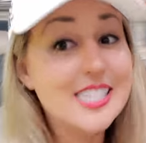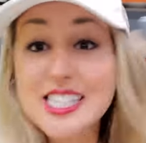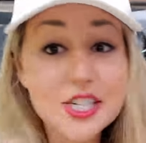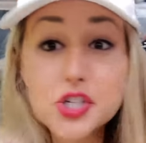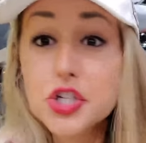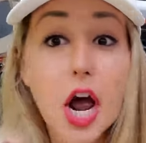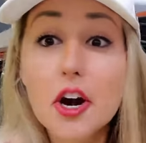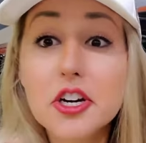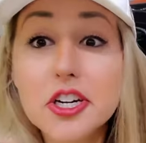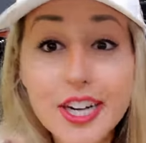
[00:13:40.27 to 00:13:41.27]
The
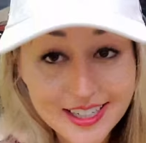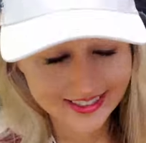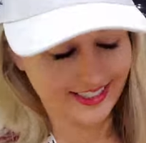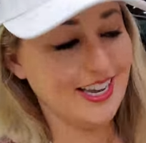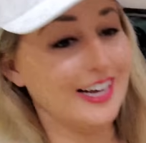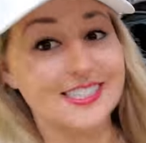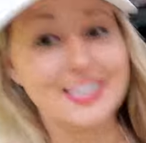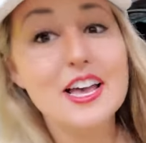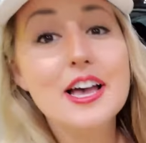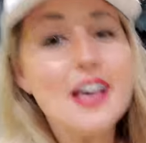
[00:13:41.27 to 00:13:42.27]
Shark. Yes.
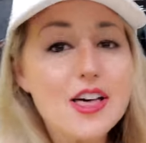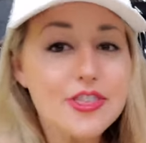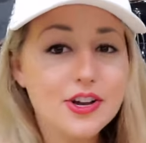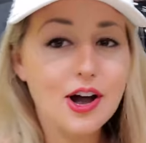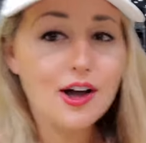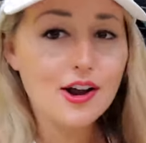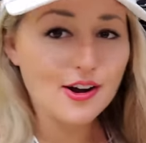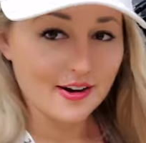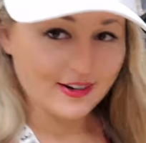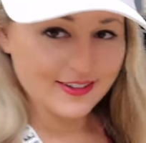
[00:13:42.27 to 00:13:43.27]
The
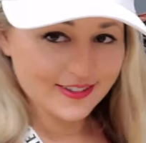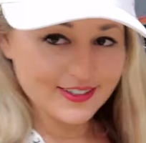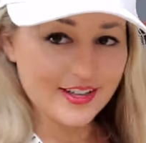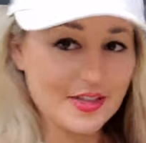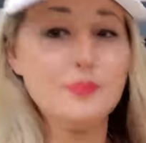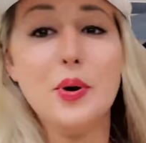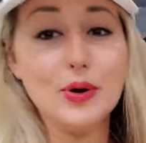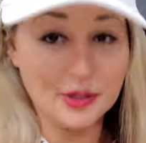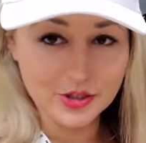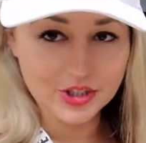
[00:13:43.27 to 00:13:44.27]
car, the
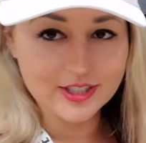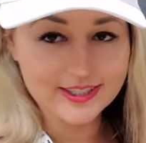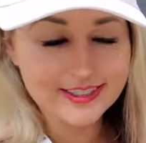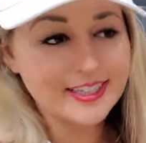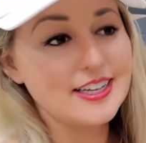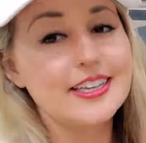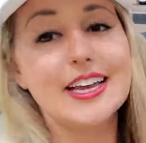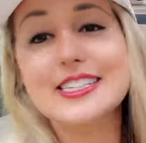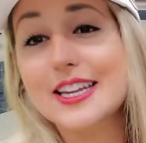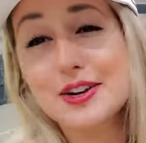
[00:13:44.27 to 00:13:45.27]
Porsche.
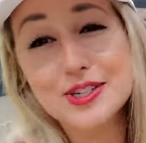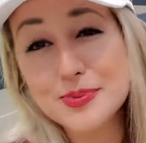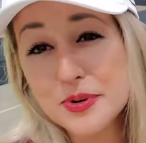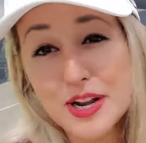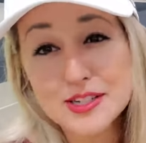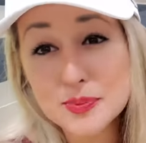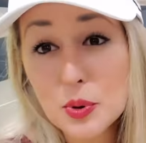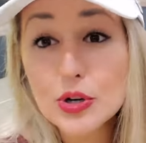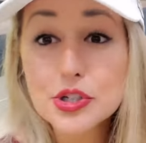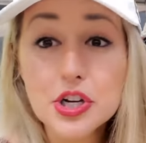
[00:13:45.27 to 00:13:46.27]
Yes, I know it's pronounced
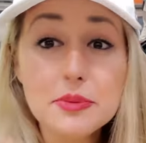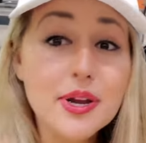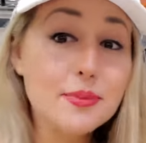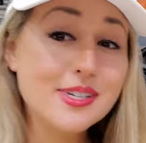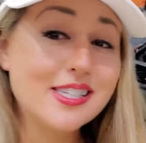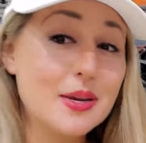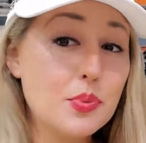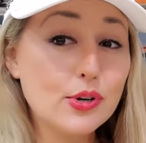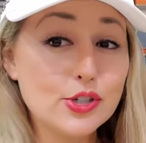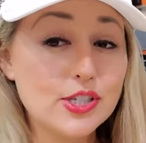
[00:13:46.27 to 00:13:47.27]
Porsche, but I've been saying
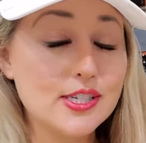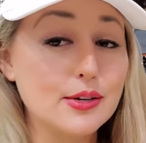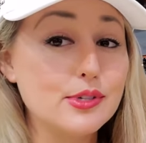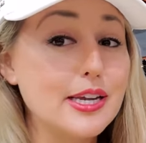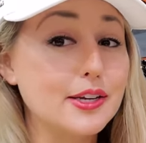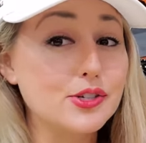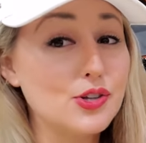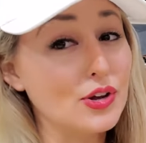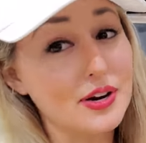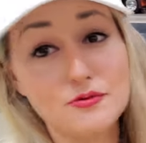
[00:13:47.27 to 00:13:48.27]
Porsche since I was 8 years
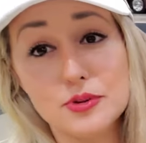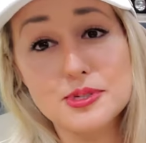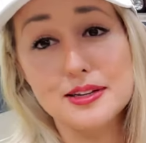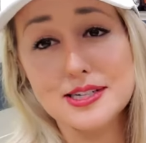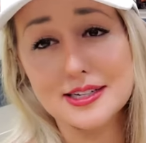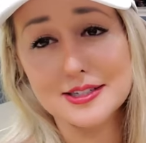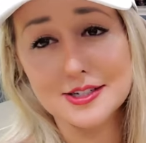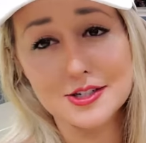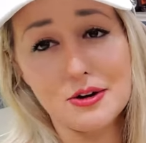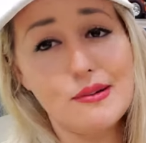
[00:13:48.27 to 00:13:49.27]
old. I'm from South Texas,
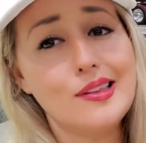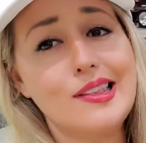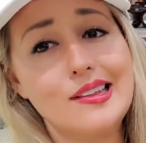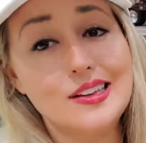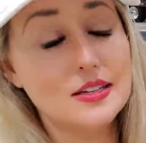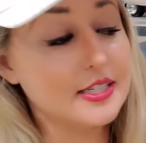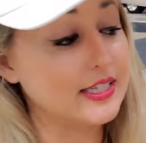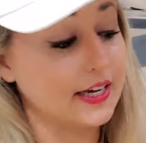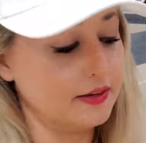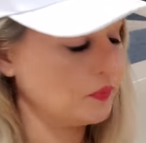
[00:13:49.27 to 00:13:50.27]
so
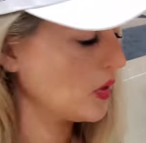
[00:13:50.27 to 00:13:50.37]
second.